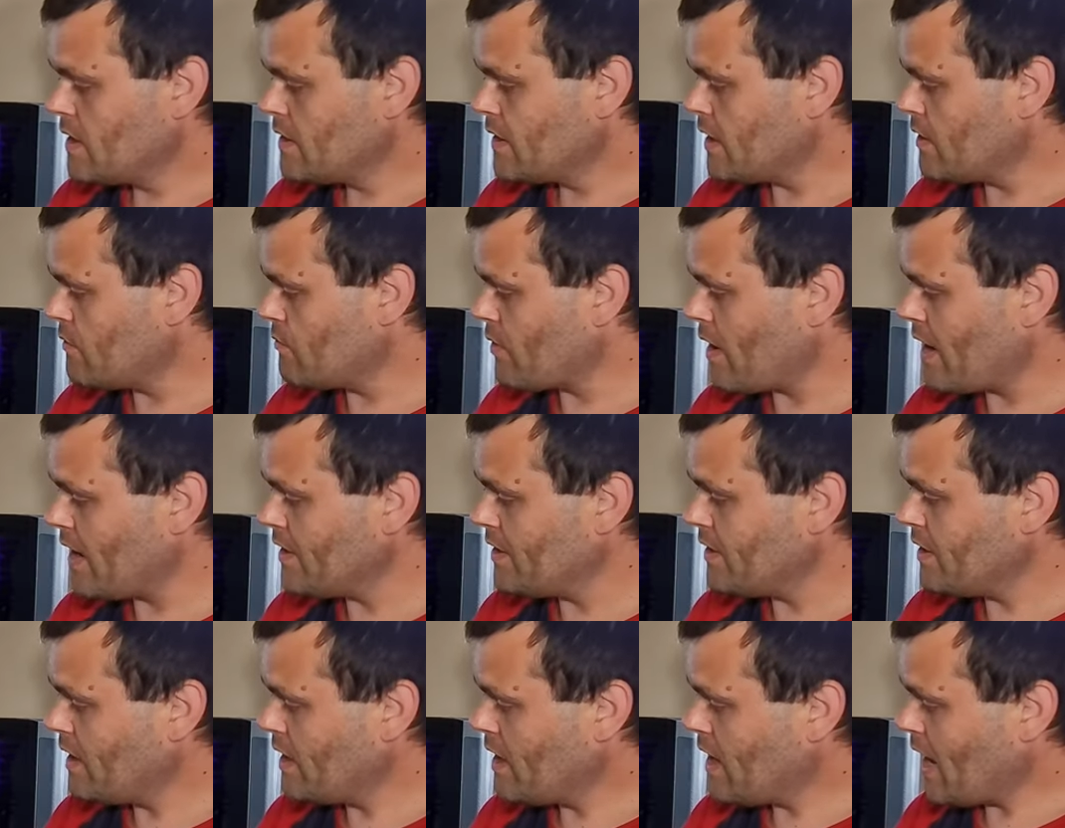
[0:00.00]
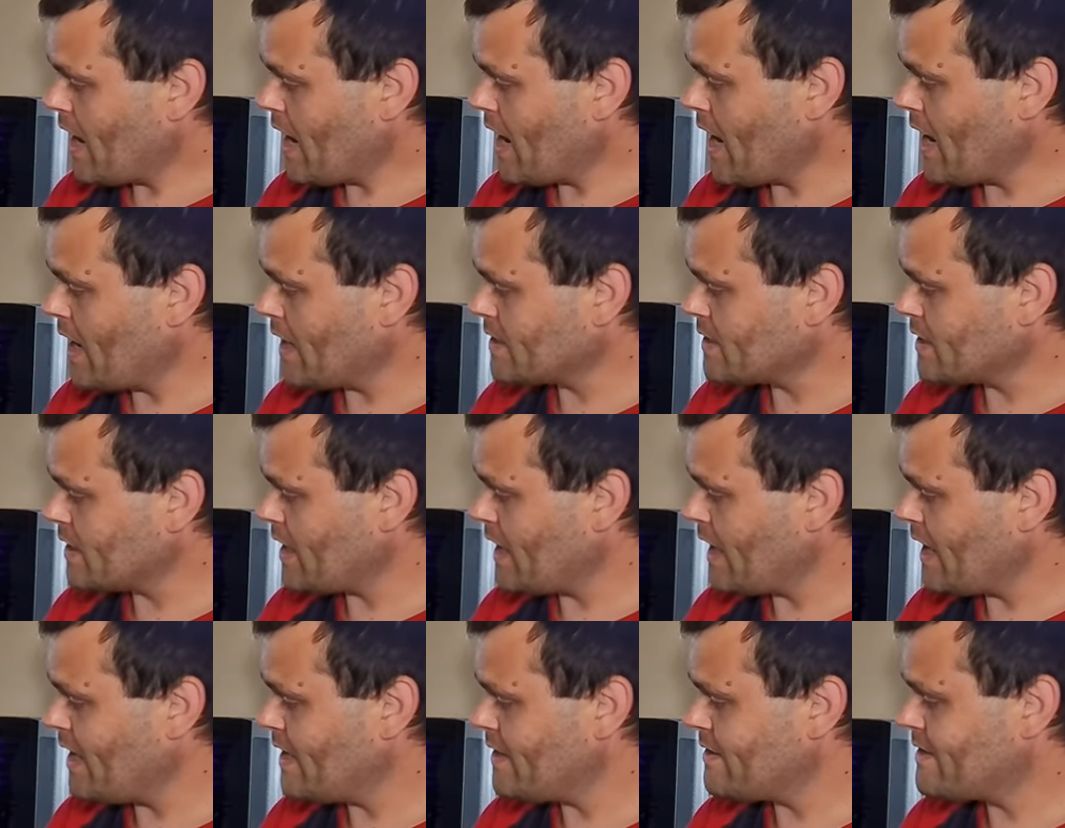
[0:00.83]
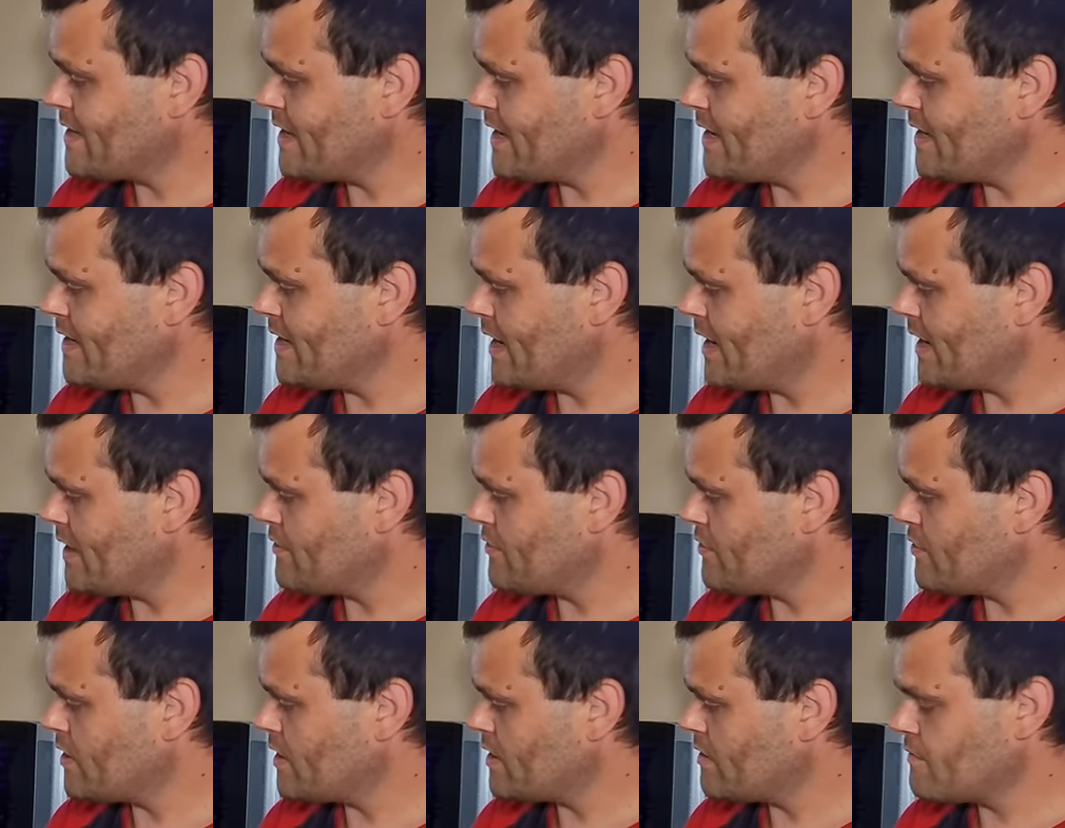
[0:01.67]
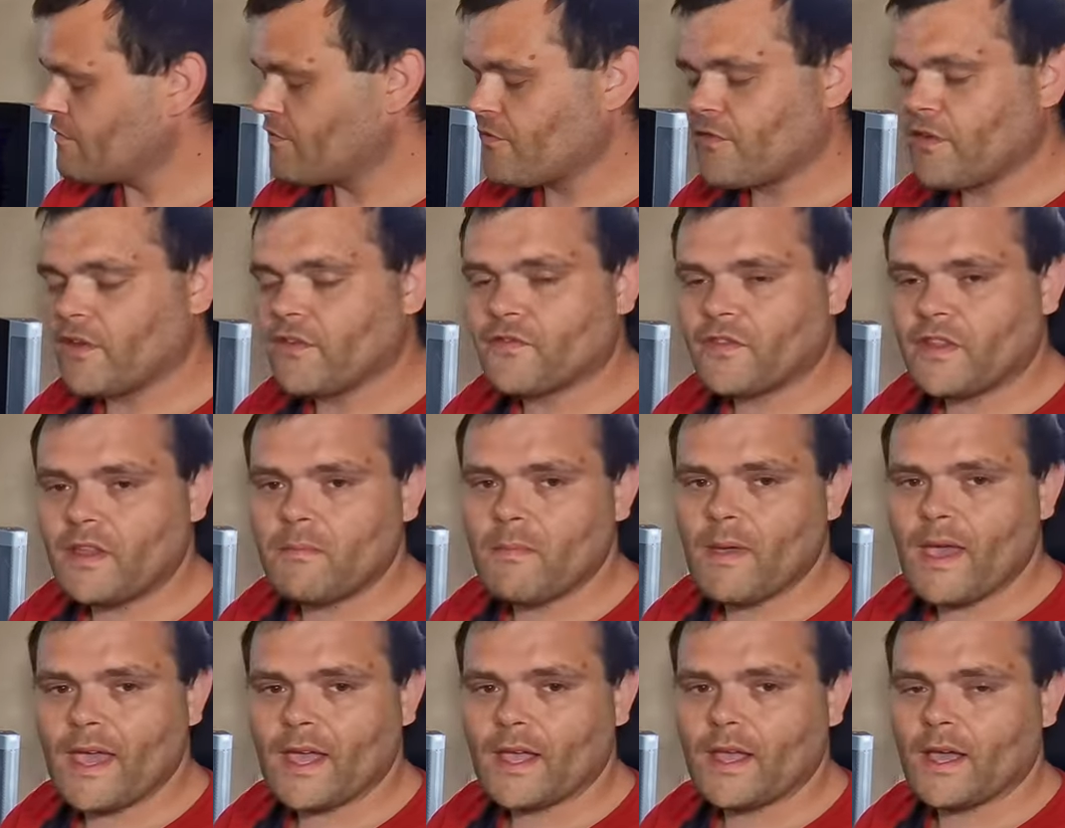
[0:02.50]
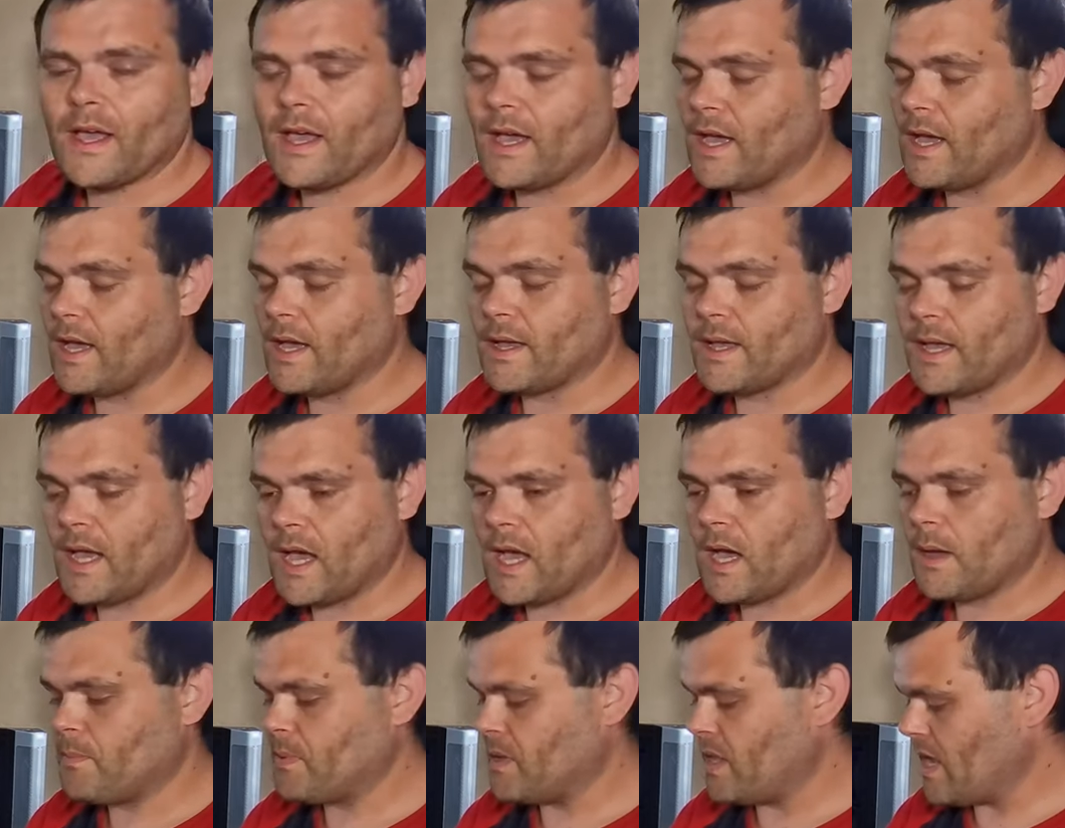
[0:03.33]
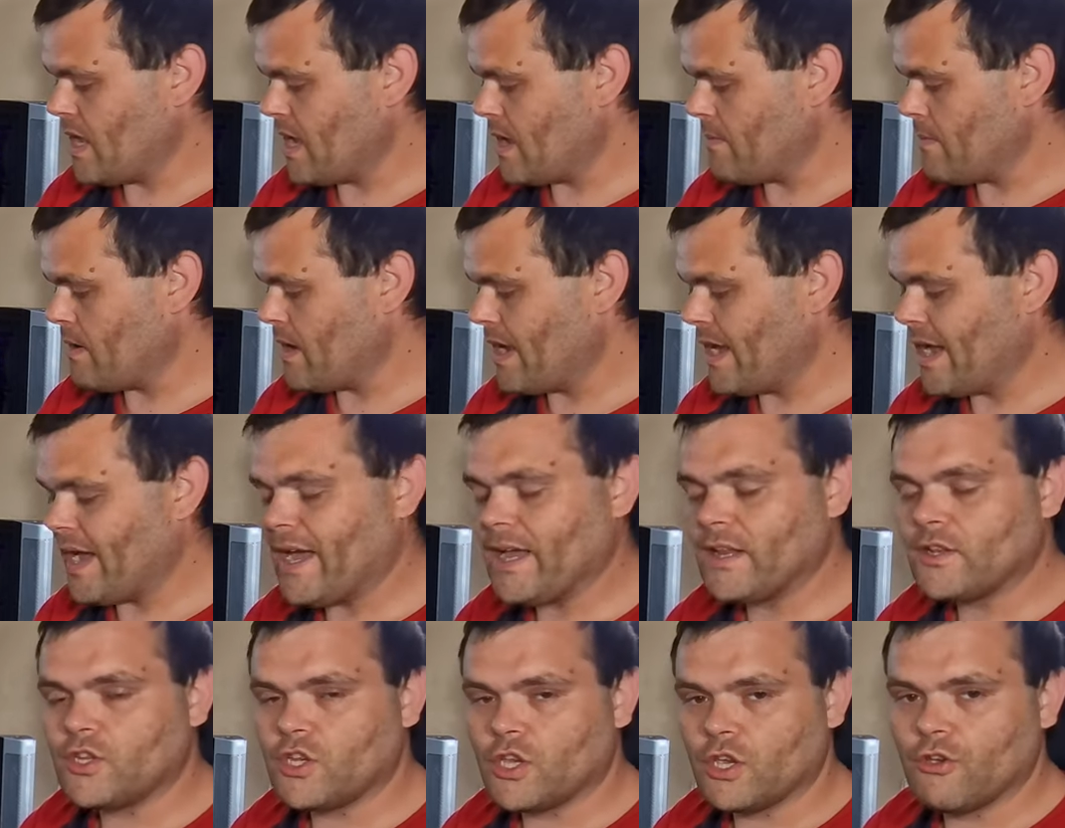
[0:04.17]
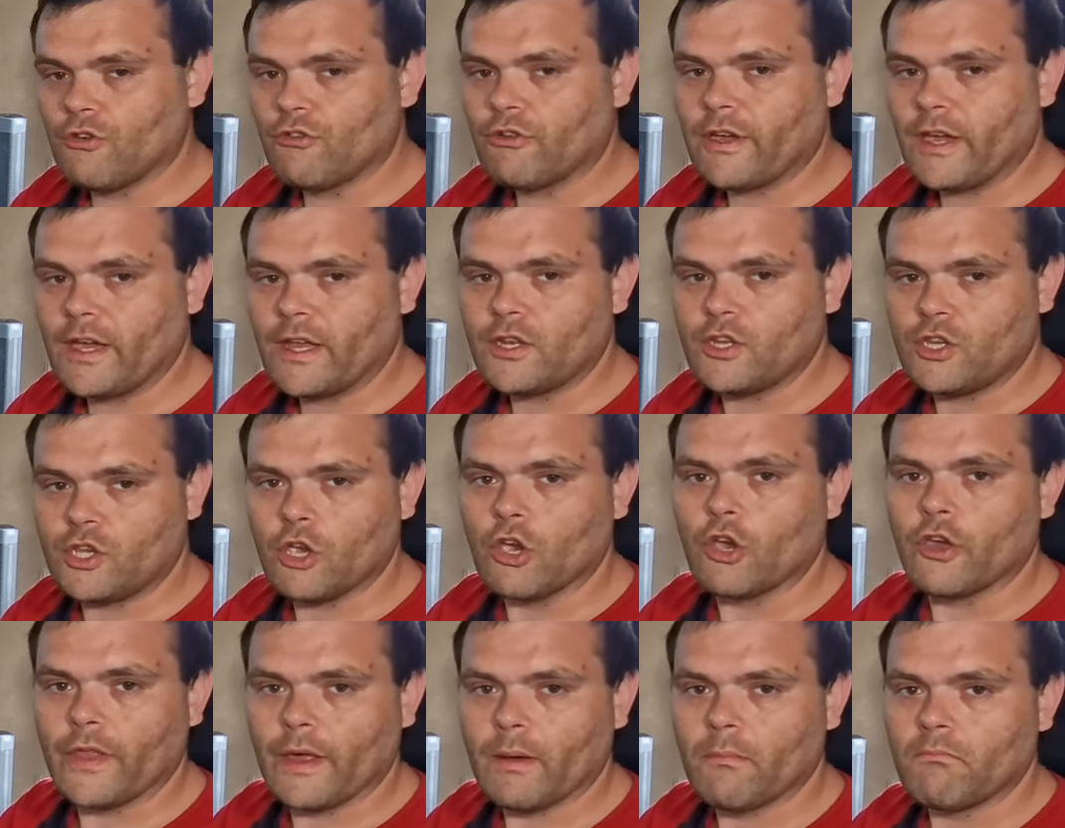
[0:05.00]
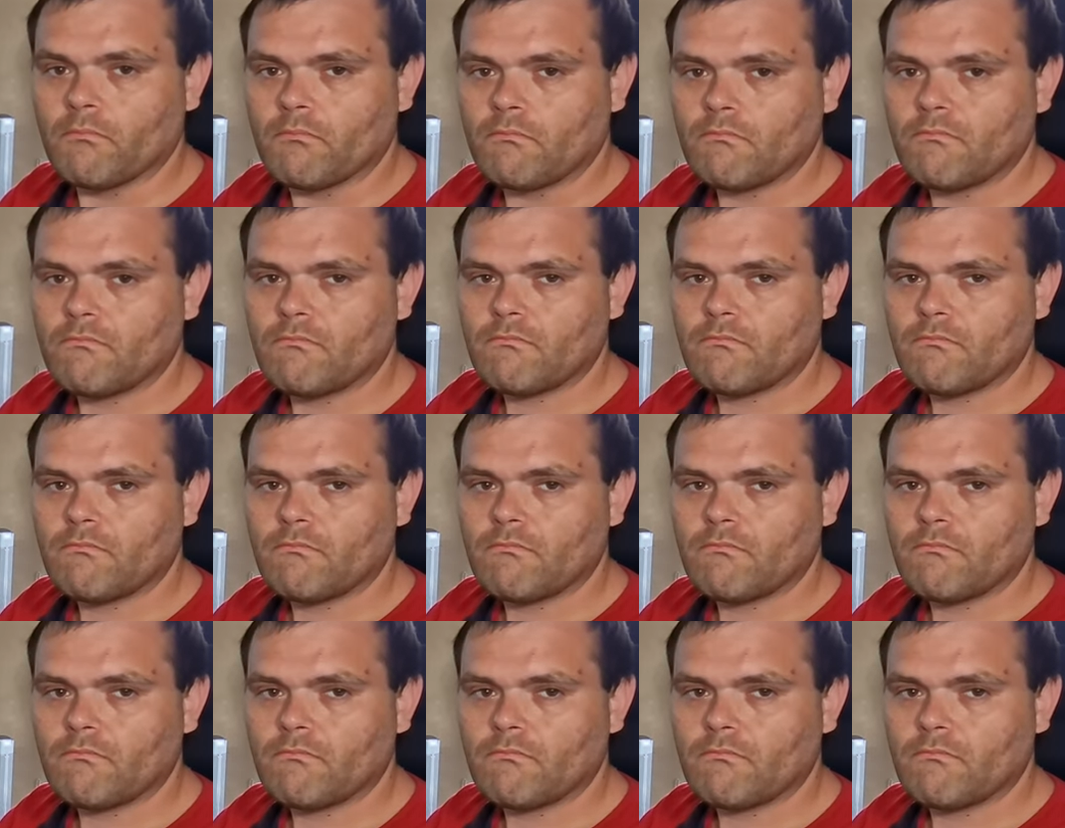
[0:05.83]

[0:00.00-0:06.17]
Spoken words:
They run at 1850 RPM and you can hear them.